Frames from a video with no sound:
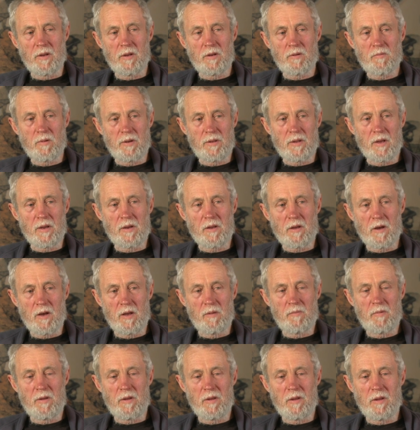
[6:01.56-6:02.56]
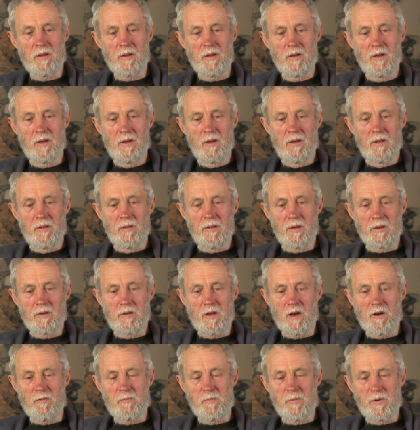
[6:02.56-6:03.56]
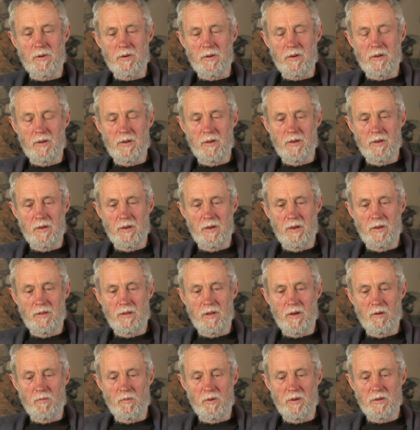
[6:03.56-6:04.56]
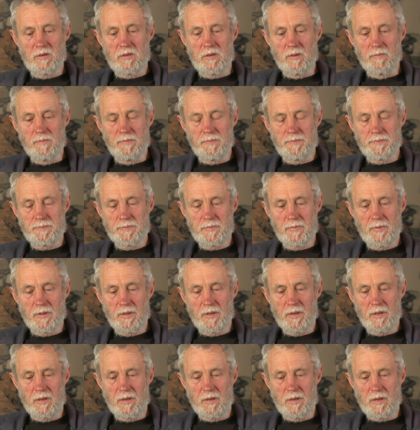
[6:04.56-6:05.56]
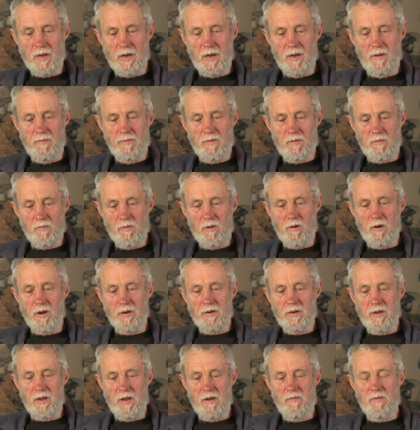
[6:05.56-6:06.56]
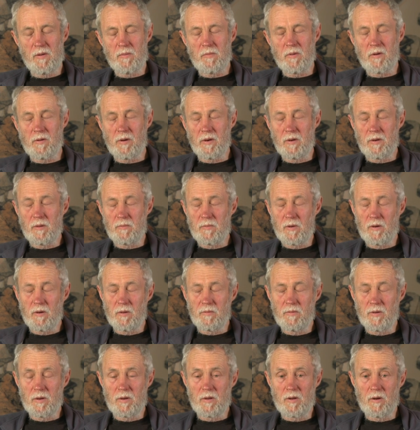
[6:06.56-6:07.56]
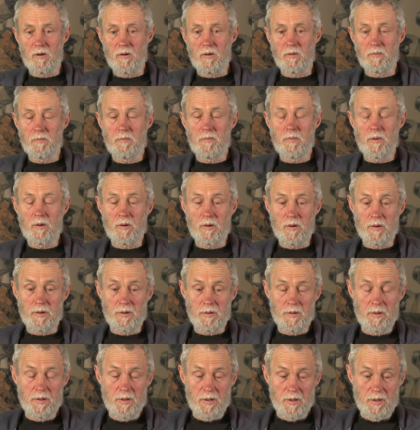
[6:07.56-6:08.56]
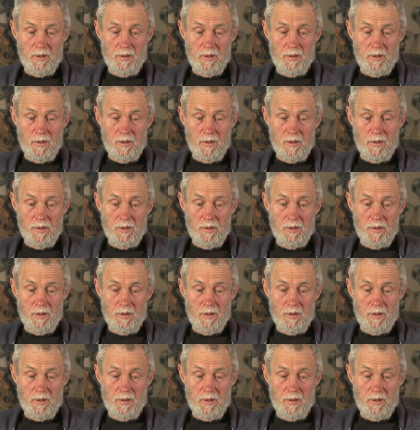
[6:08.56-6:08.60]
is when they came here, the government, in their wisdom, gave the right to everybody to mine for gold by,